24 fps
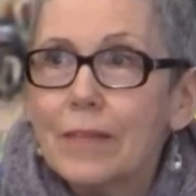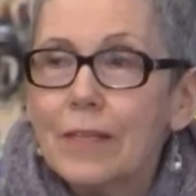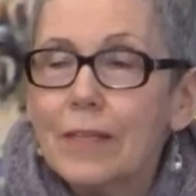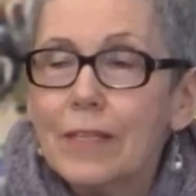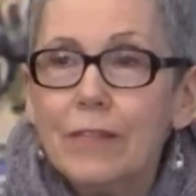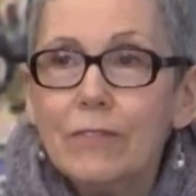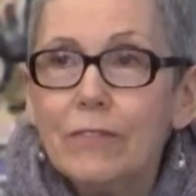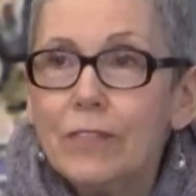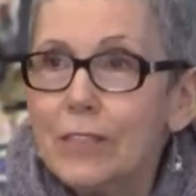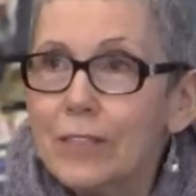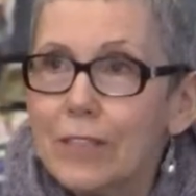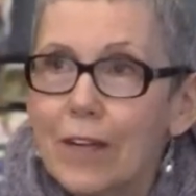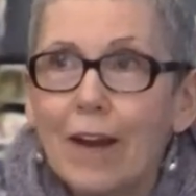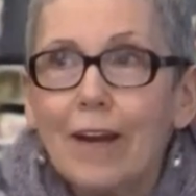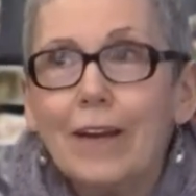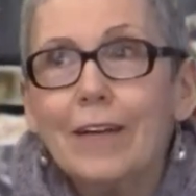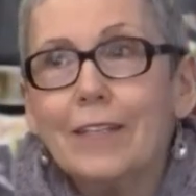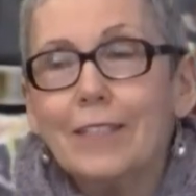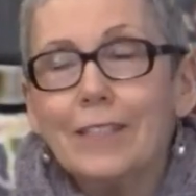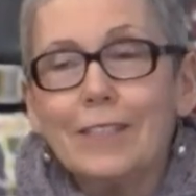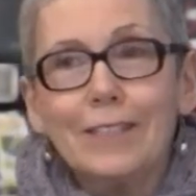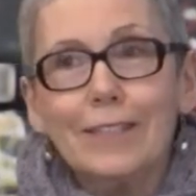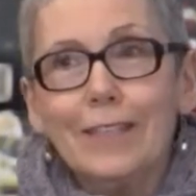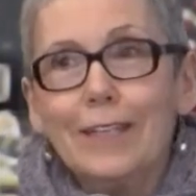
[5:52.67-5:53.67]
Even
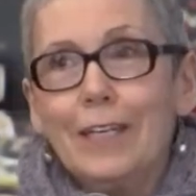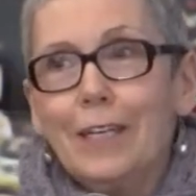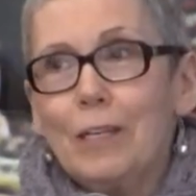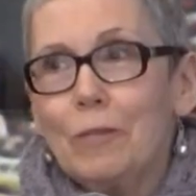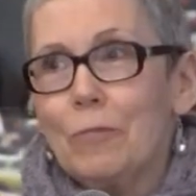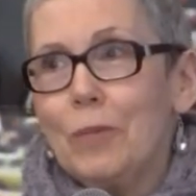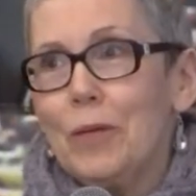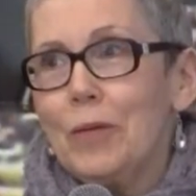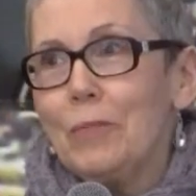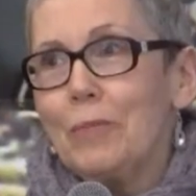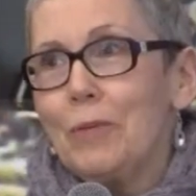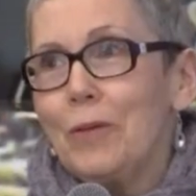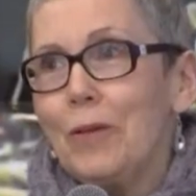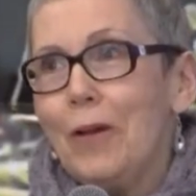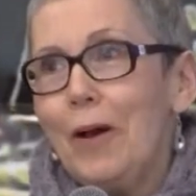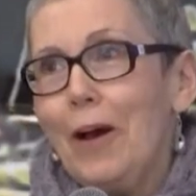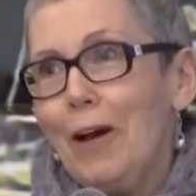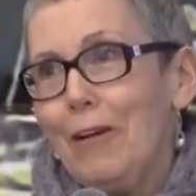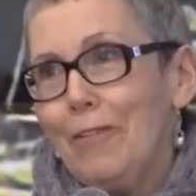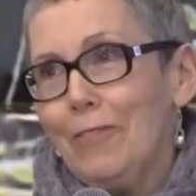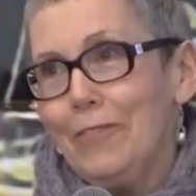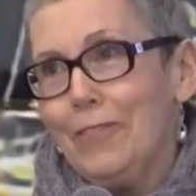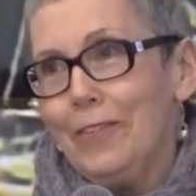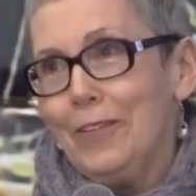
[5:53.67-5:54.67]
Target's laying people
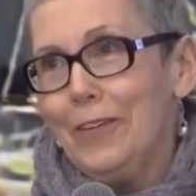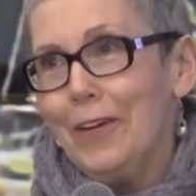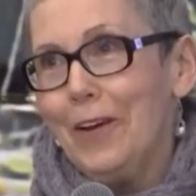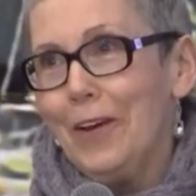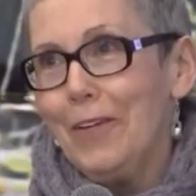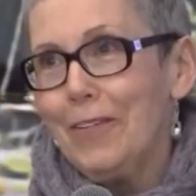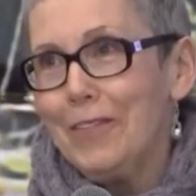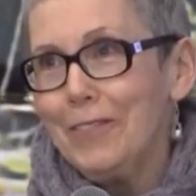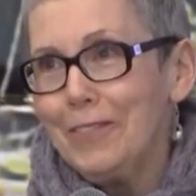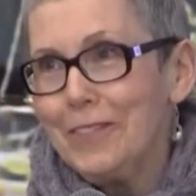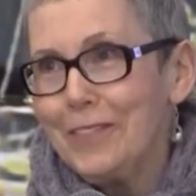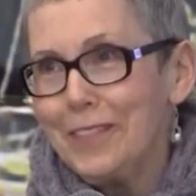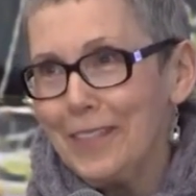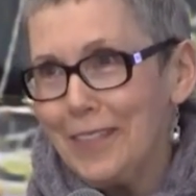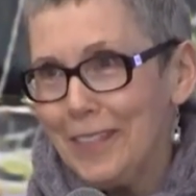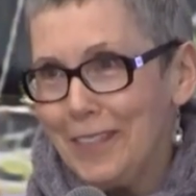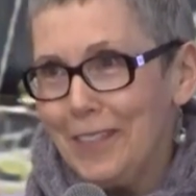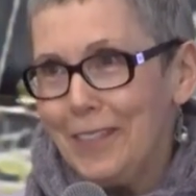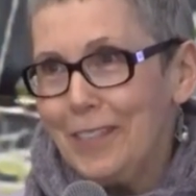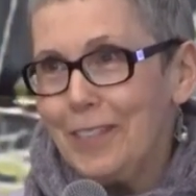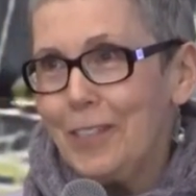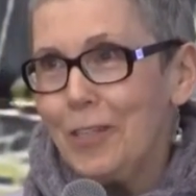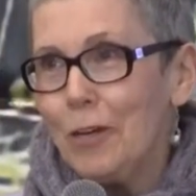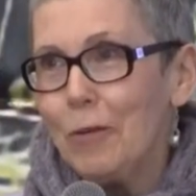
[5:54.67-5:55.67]
off, you know?
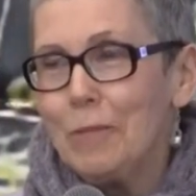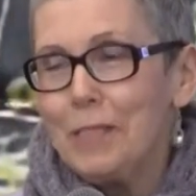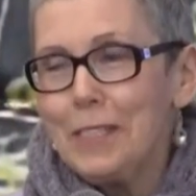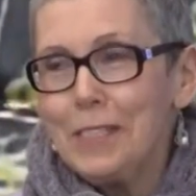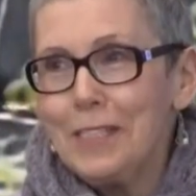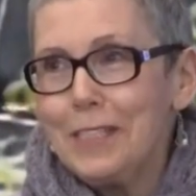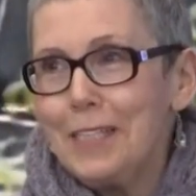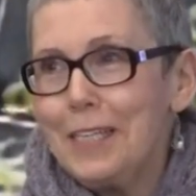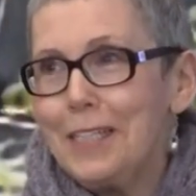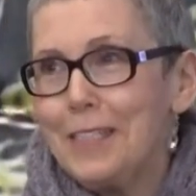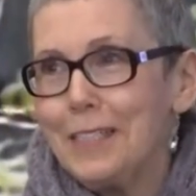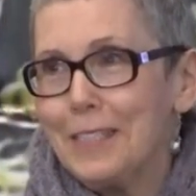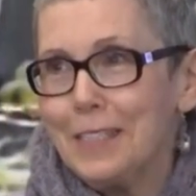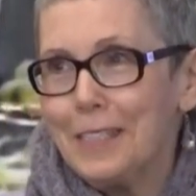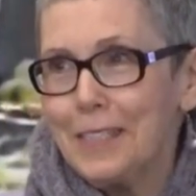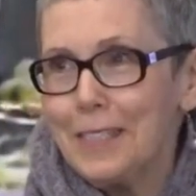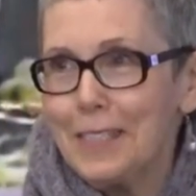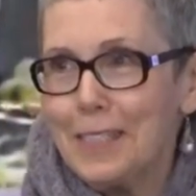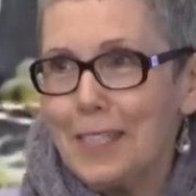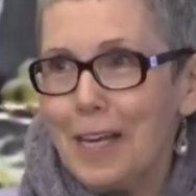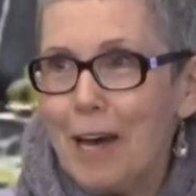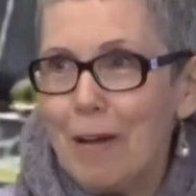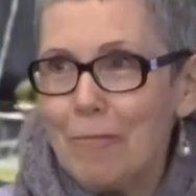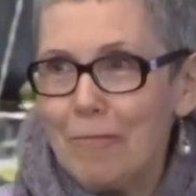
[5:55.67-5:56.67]
Nobody stays at the
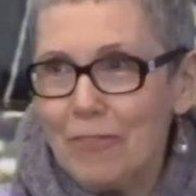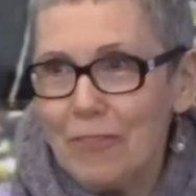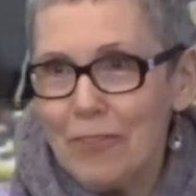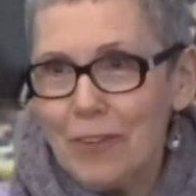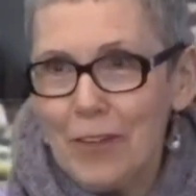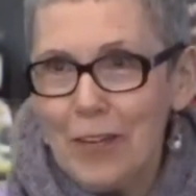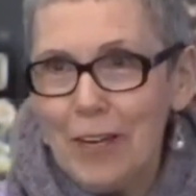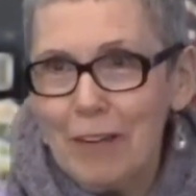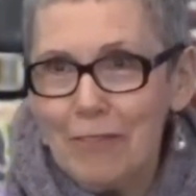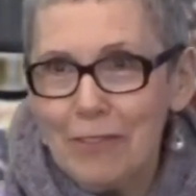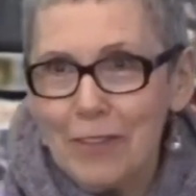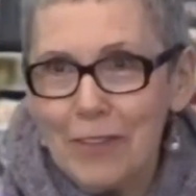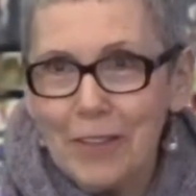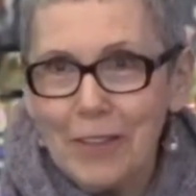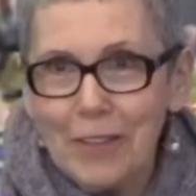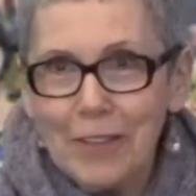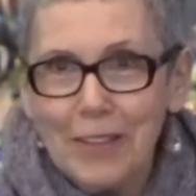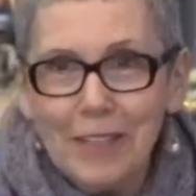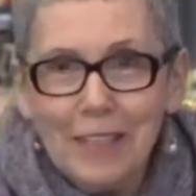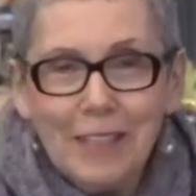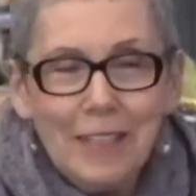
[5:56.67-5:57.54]
top forever.